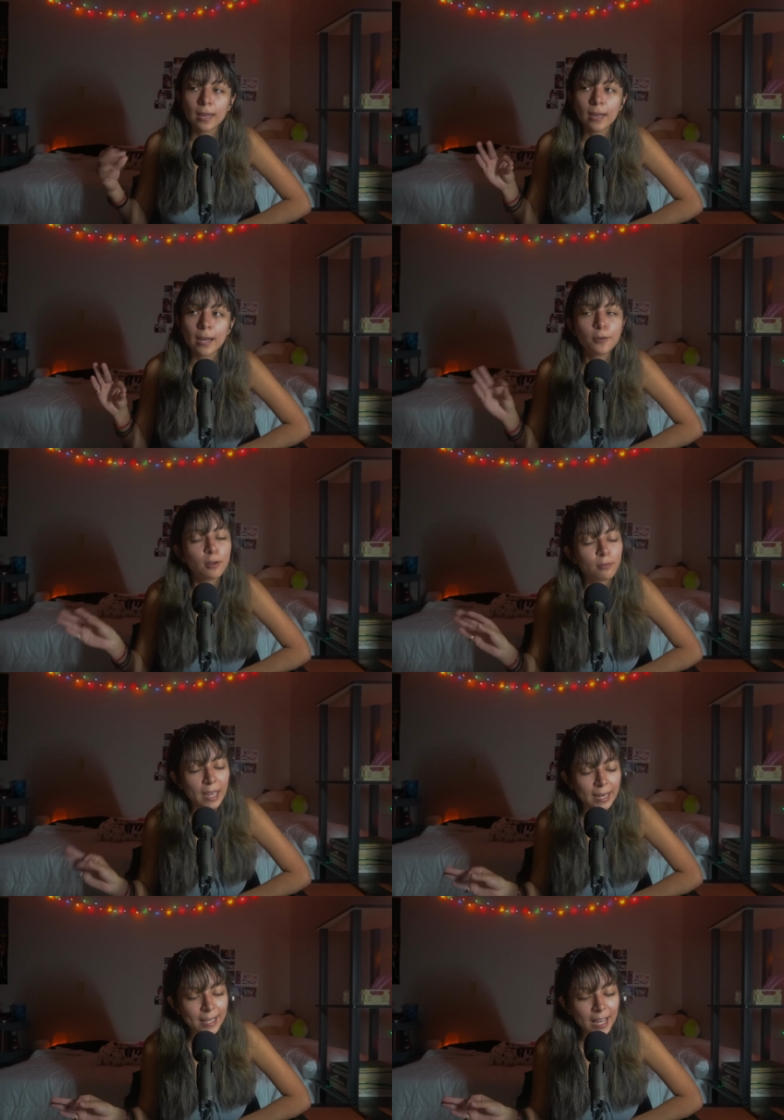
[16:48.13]
I don't know if
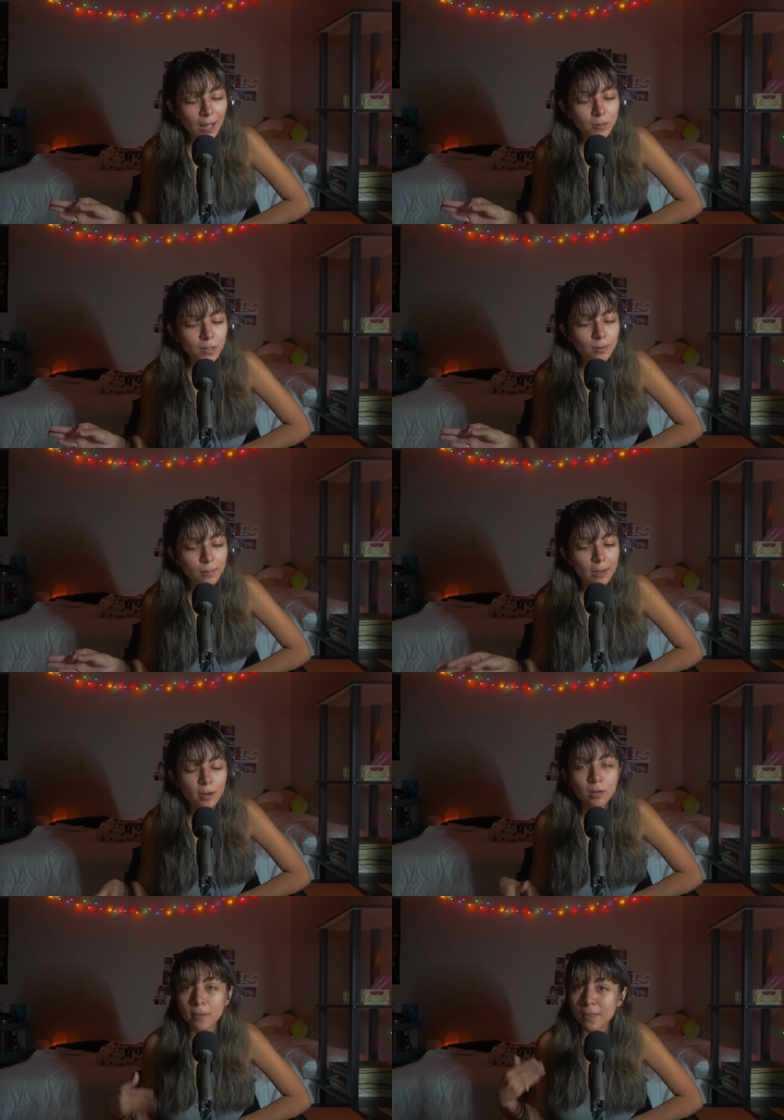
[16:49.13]
handicaps is the right
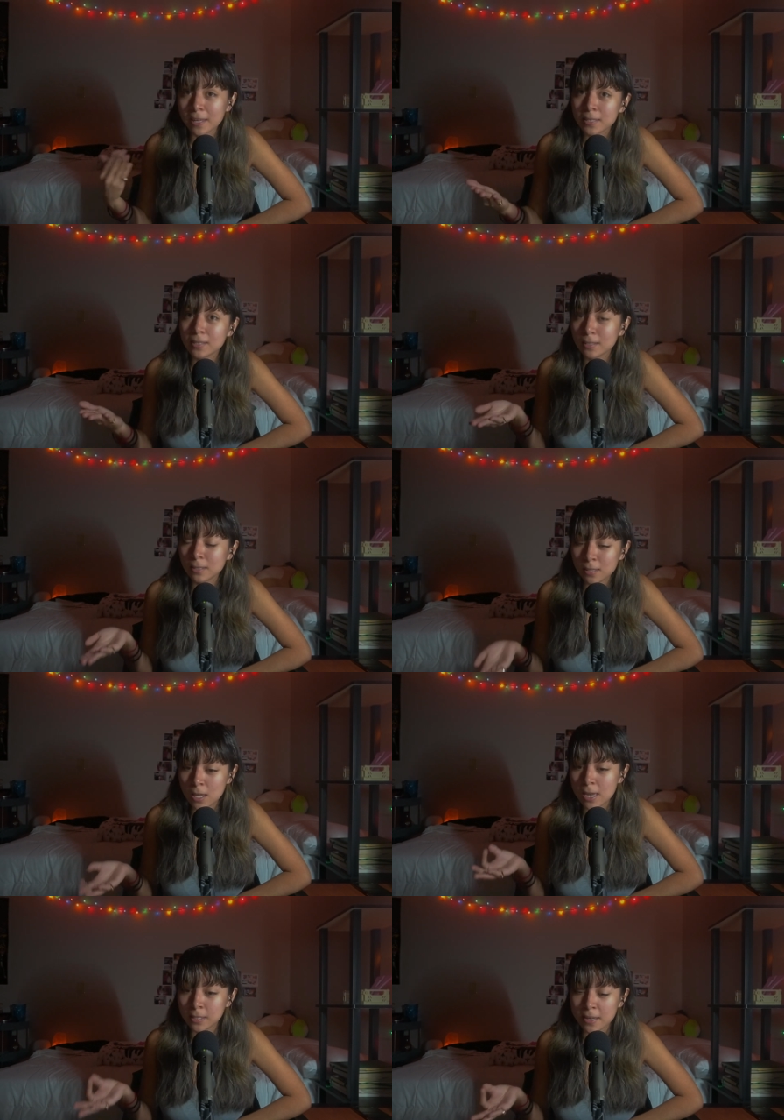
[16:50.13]
word, but that's
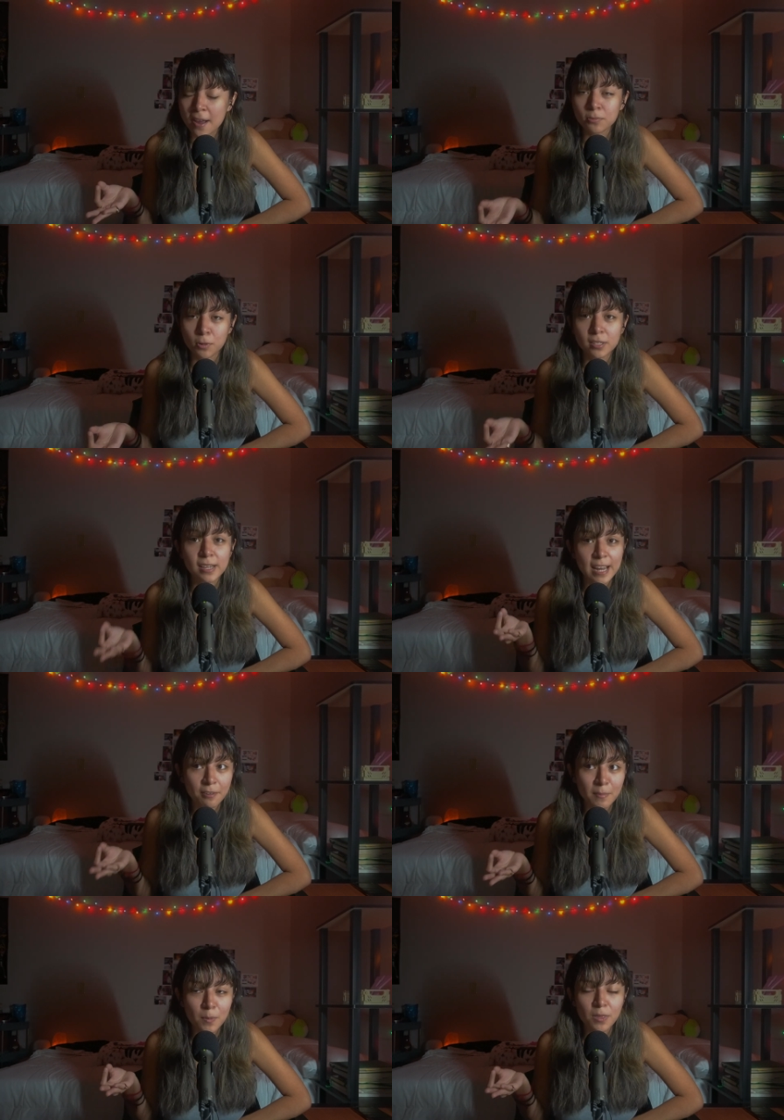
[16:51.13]
the exact word that I
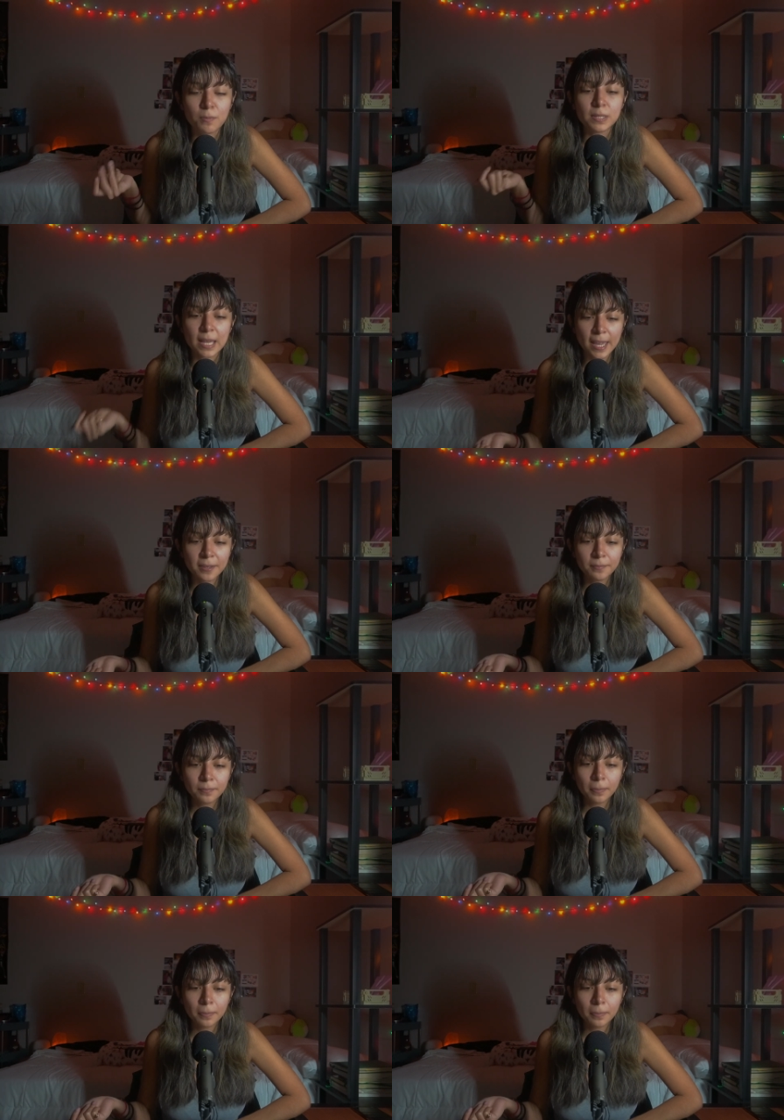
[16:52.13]
remember them saying.